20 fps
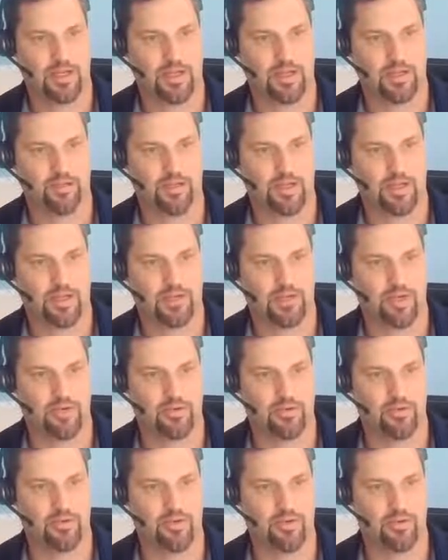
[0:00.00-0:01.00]
And then we can
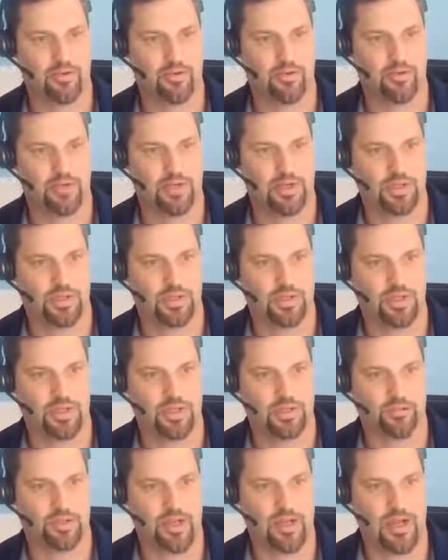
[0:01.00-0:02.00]
show you the
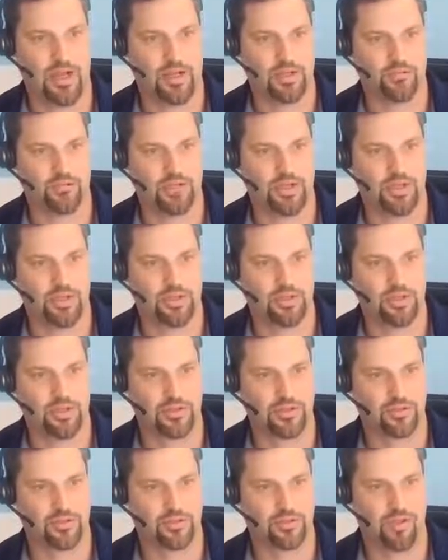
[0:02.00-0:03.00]
combined
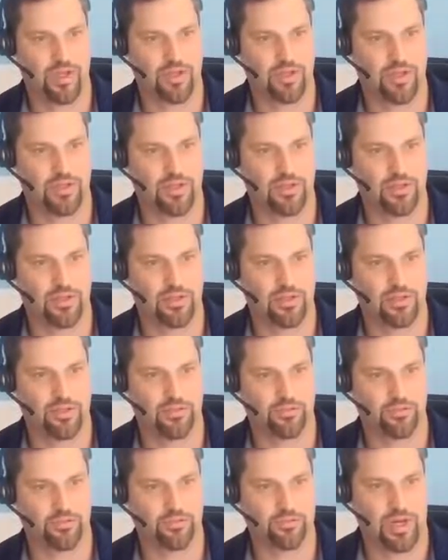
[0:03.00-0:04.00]
features, what
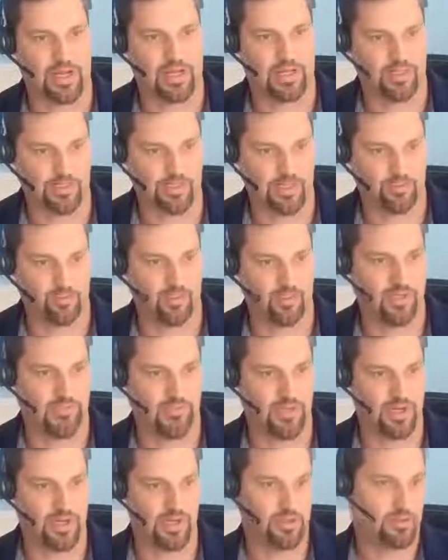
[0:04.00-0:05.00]
the policy would
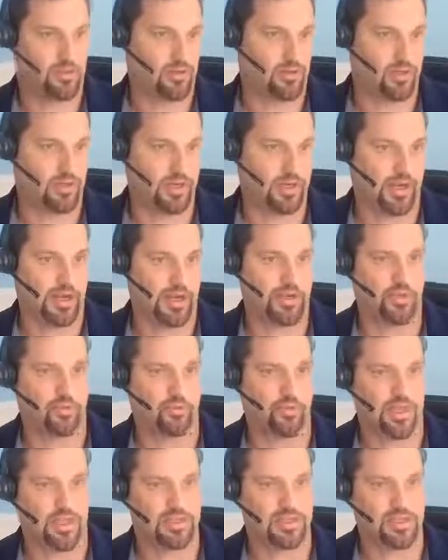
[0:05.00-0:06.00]
have done on an
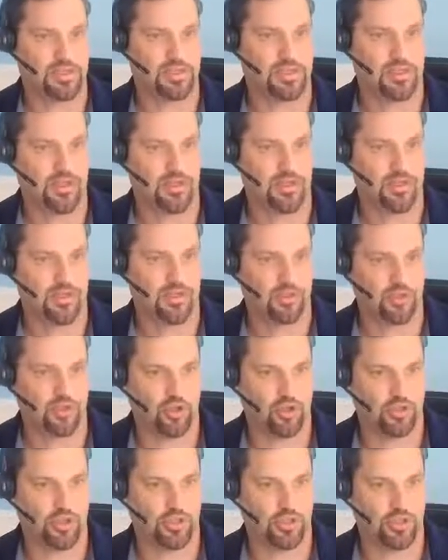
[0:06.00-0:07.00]
annual basis,
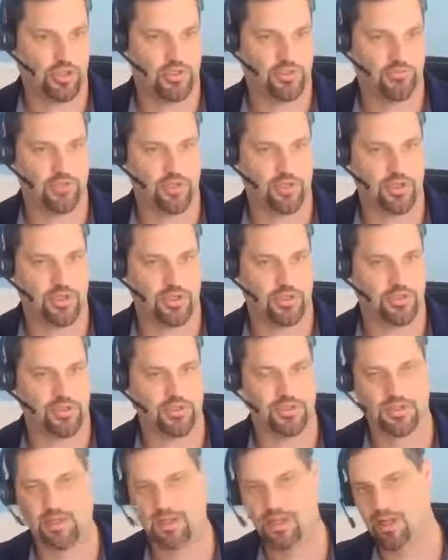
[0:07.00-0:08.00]
cumulative
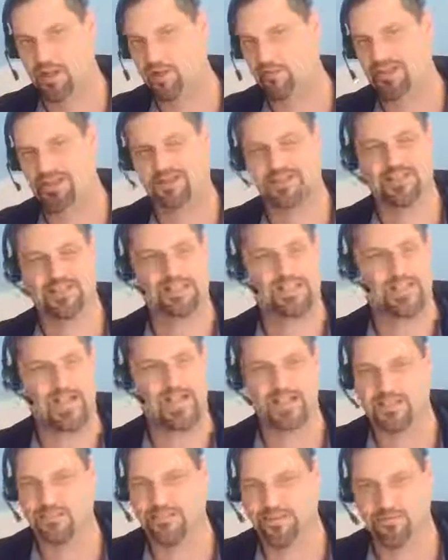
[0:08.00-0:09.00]
returns, right? There's
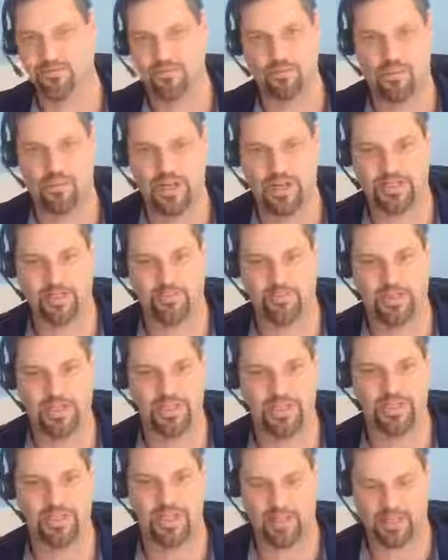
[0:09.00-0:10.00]
lots of different ways that we
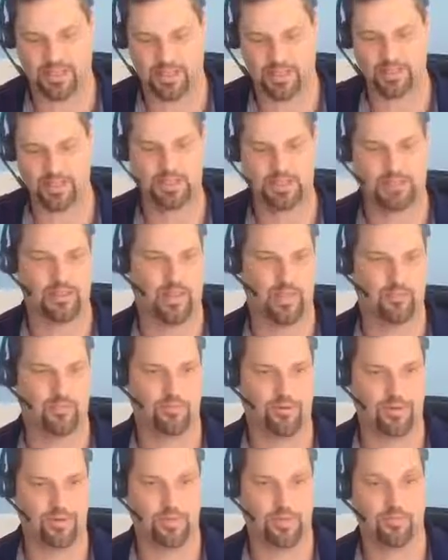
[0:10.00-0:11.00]
can take this
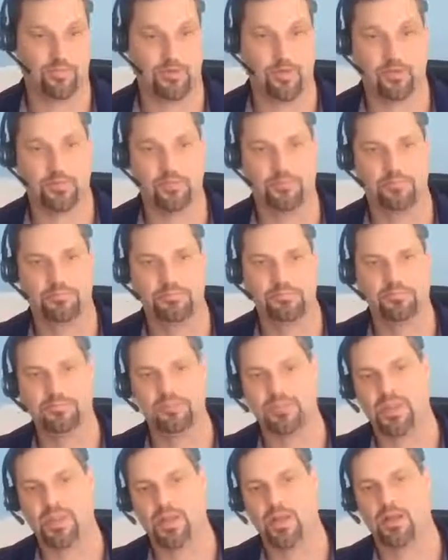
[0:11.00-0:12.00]
and pull it through.
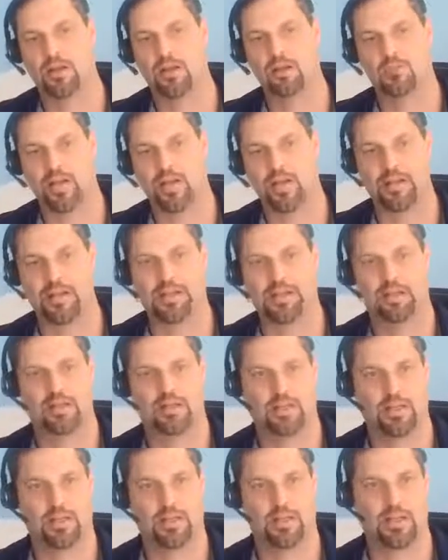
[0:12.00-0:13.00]
But
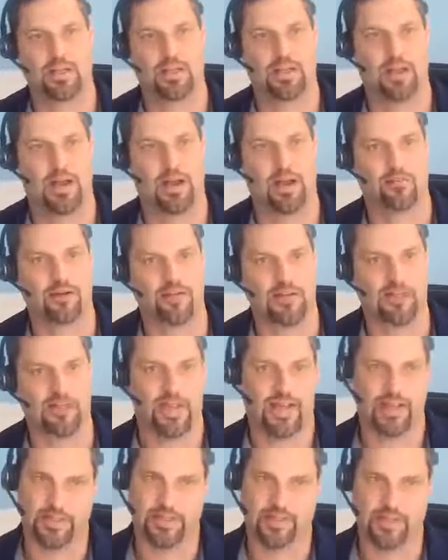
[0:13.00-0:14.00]
I really
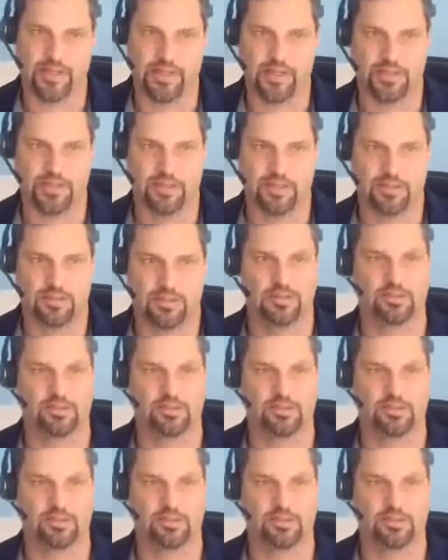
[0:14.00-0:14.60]
like a theme.